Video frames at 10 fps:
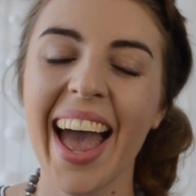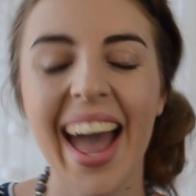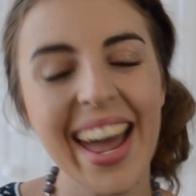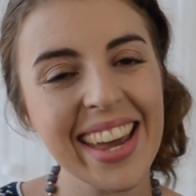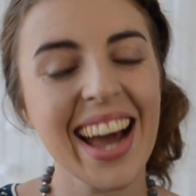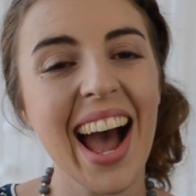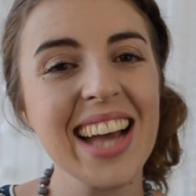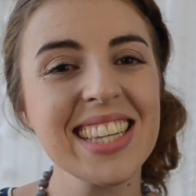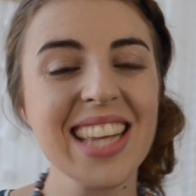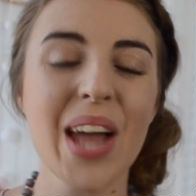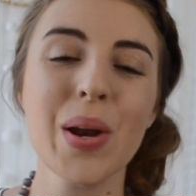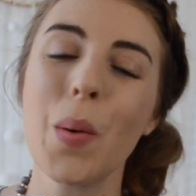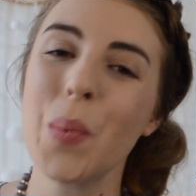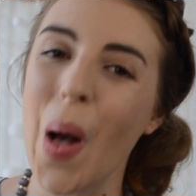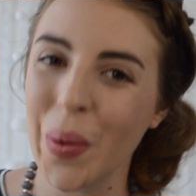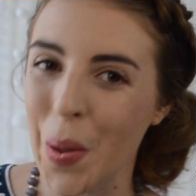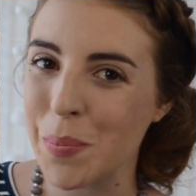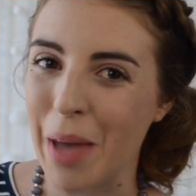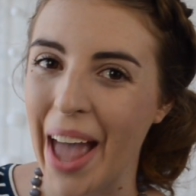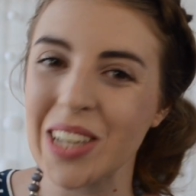Hey guys, and
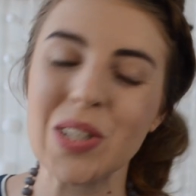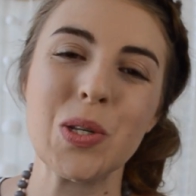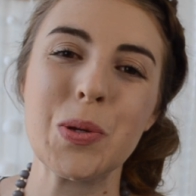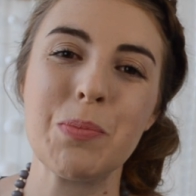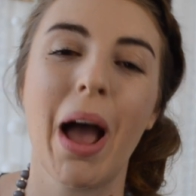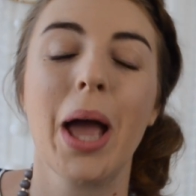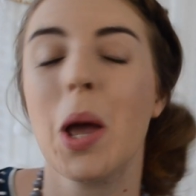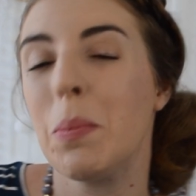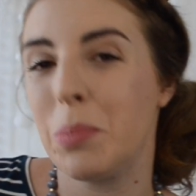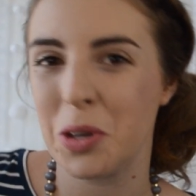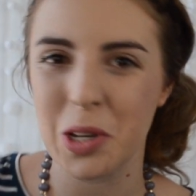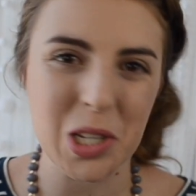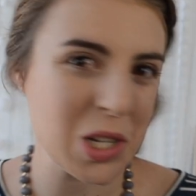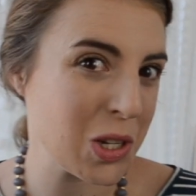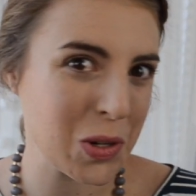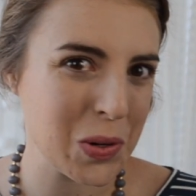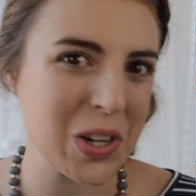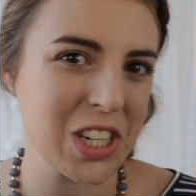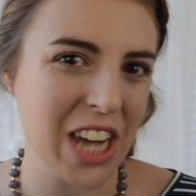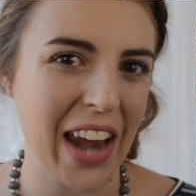welcome back to my beauty
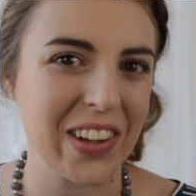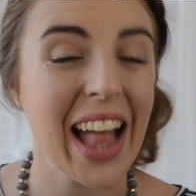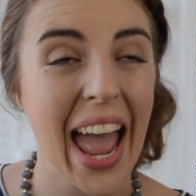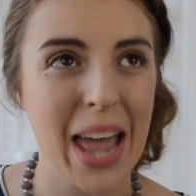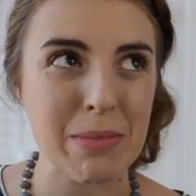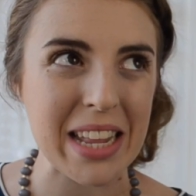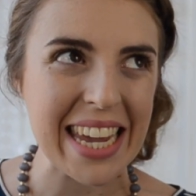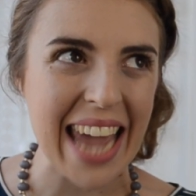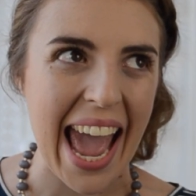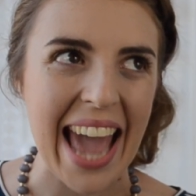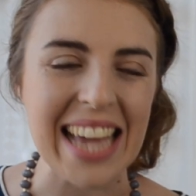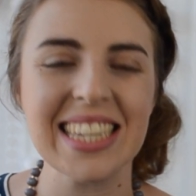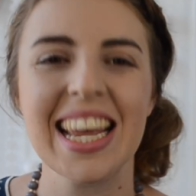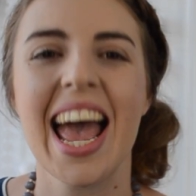guru channel, EmillyKaate.